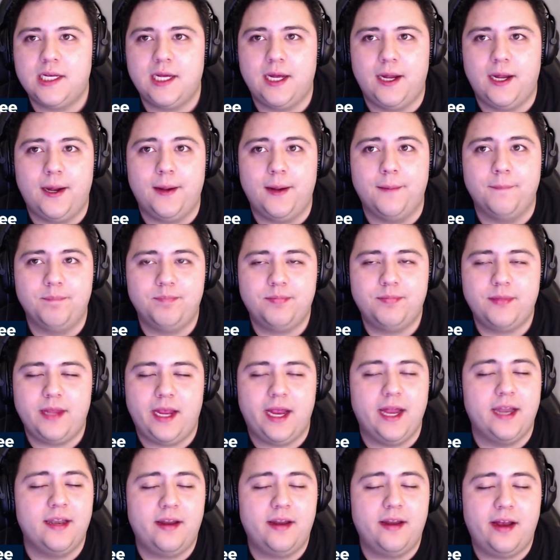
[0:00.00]

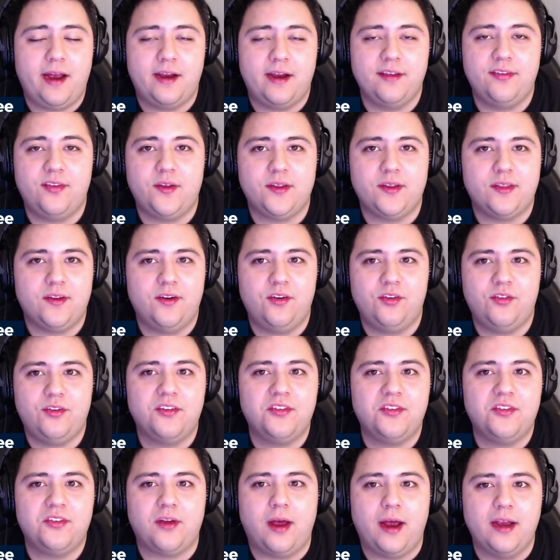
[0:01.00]
And I think there's
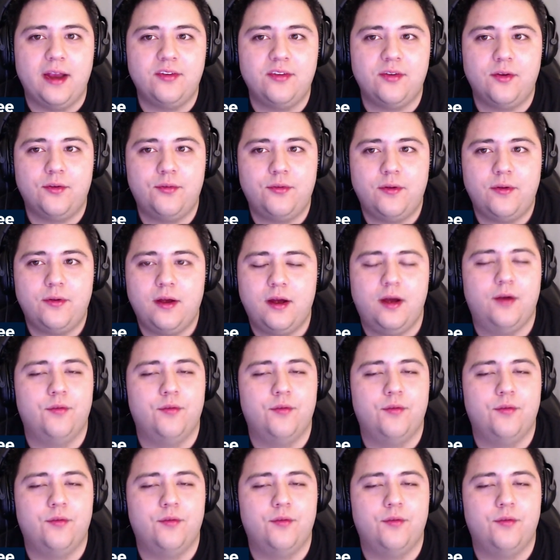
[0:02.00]
just signs of